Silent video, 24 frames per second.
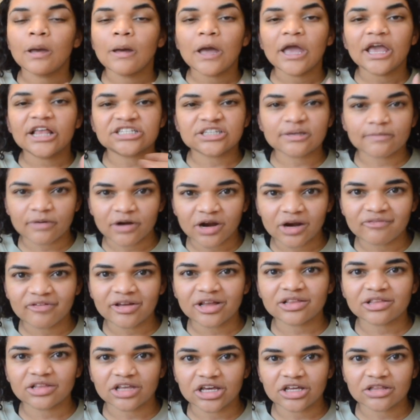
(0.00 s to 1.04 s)
It's a
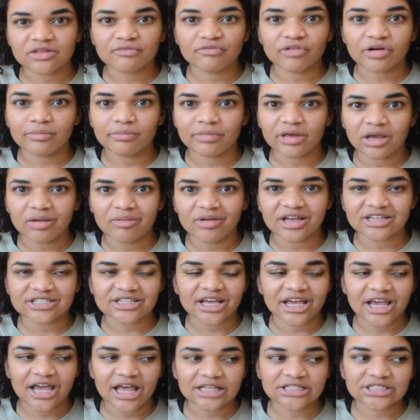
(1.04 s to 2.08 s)
perfect length for me because
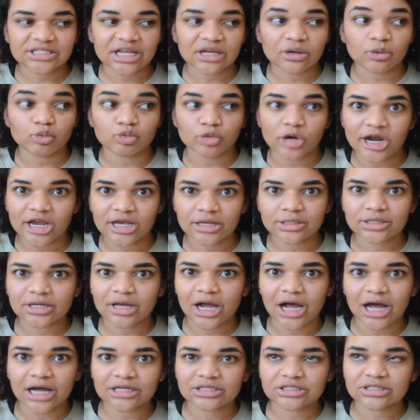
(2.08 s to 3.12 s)
it hits like right
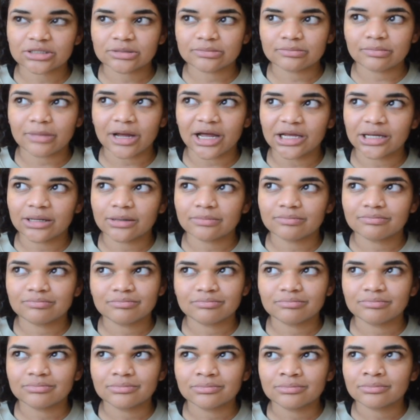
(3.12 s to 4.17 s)
at
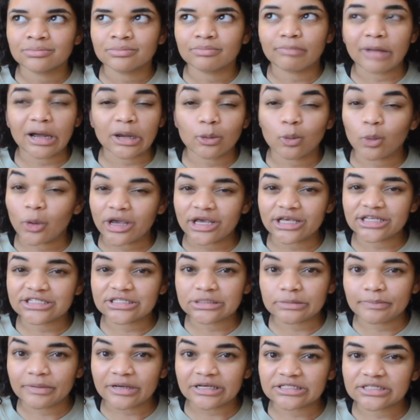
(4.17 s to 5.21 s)
my
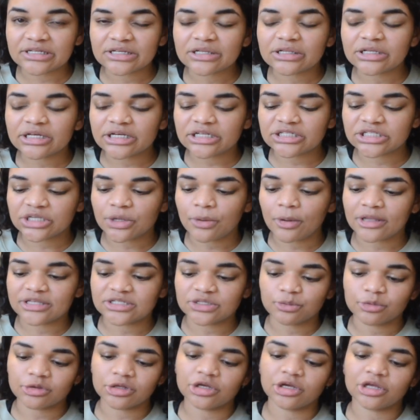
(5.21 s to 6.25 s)
waist basically, so it's
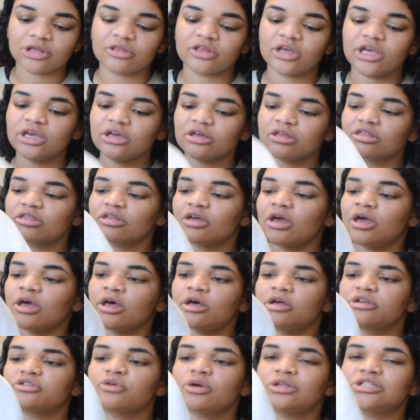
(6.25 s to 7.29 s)
a really good length.
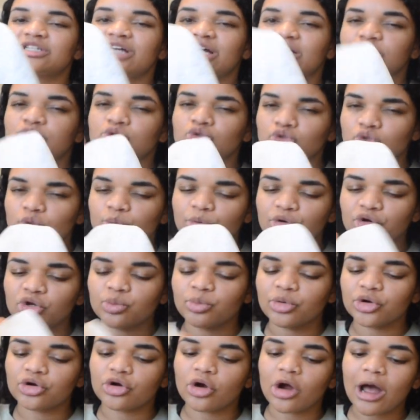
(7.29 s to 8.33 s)
So it's not super
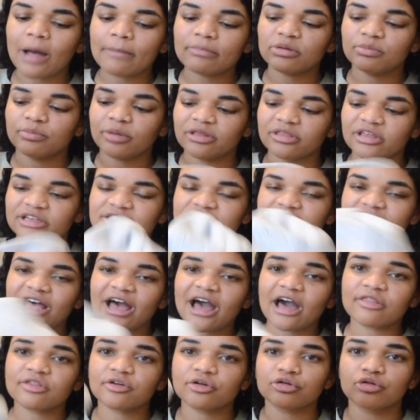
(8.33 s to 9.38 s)
duper cropped, but this is
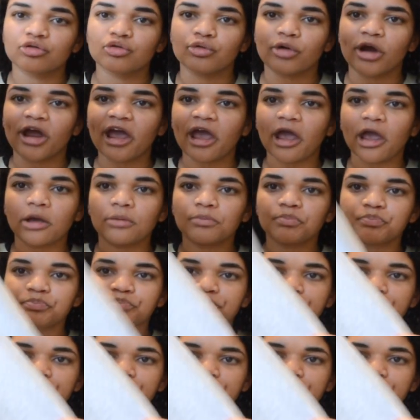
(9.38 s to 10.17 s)
heathered gray,